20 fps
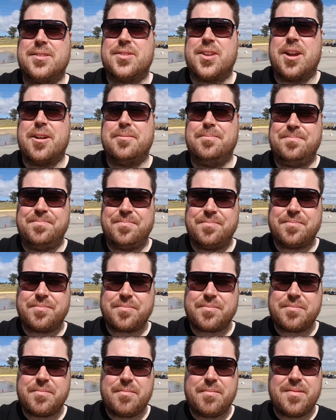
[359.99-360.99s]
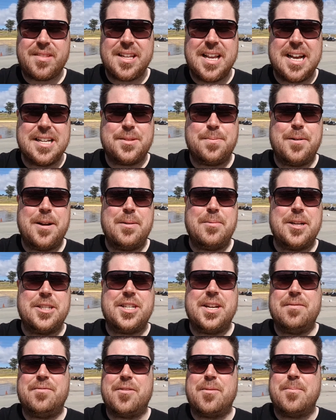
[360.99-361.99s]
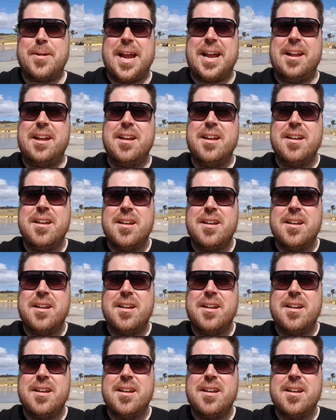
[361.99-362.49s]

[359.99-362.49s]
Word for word: So that's pretty much it for me.